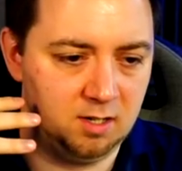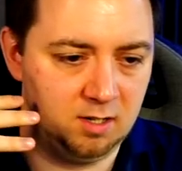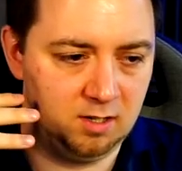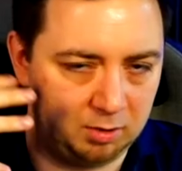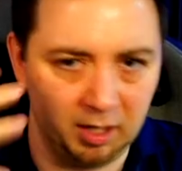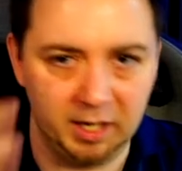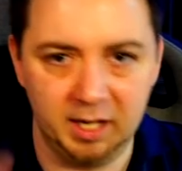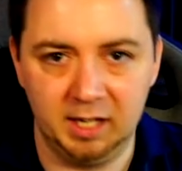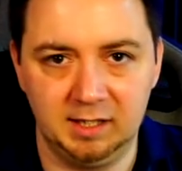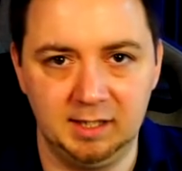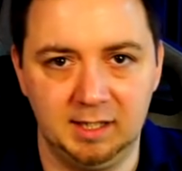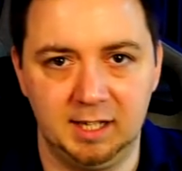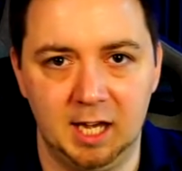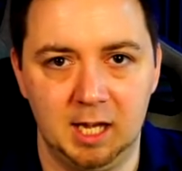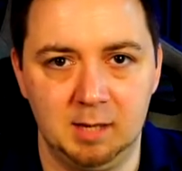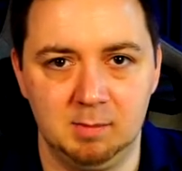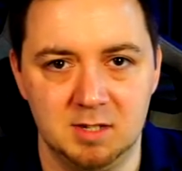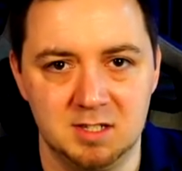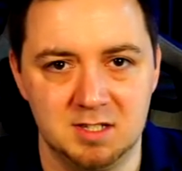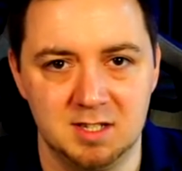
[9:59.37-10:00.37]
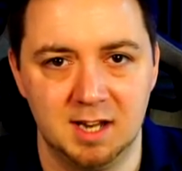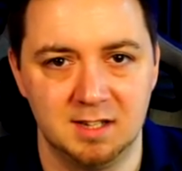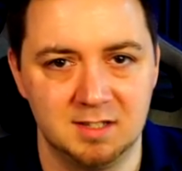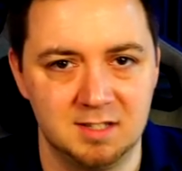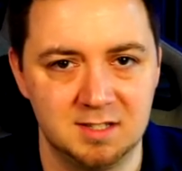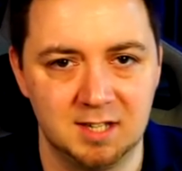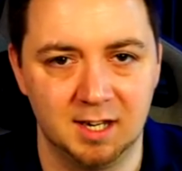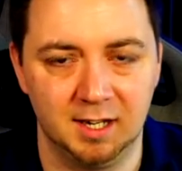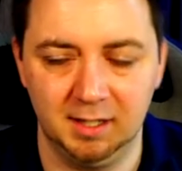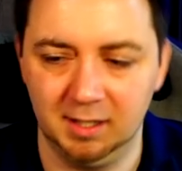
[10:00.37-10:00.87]
playing the game is an
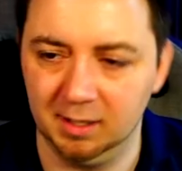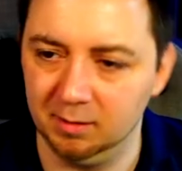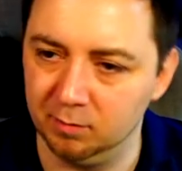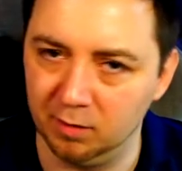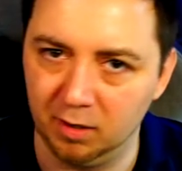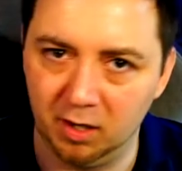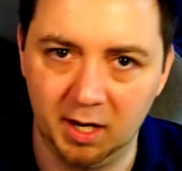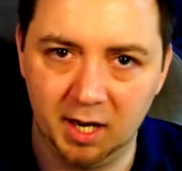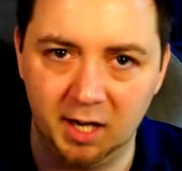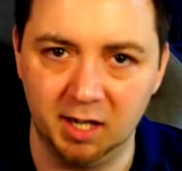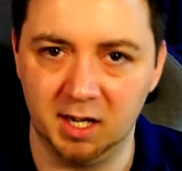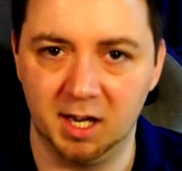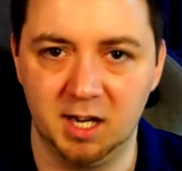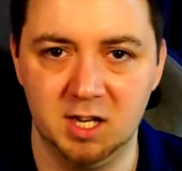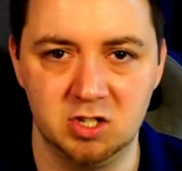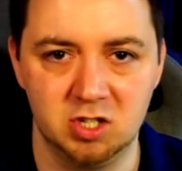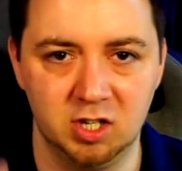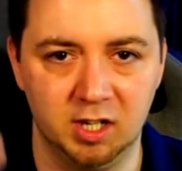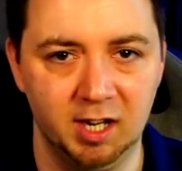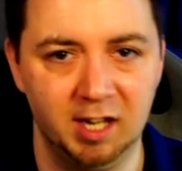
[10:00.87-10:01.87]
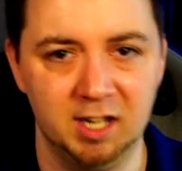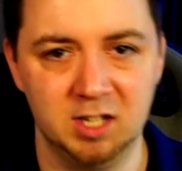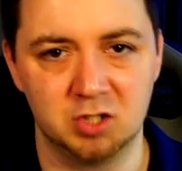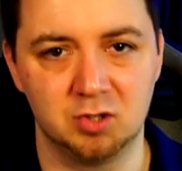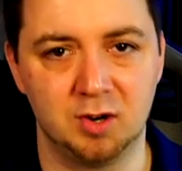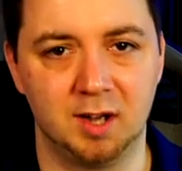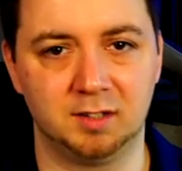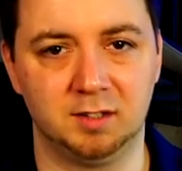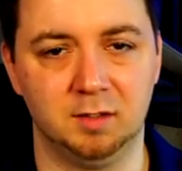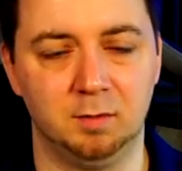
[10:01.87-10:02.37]
entertaining, very engaging,
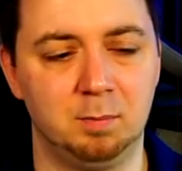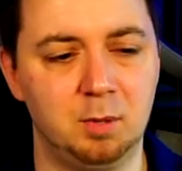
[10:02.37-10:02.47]
interactive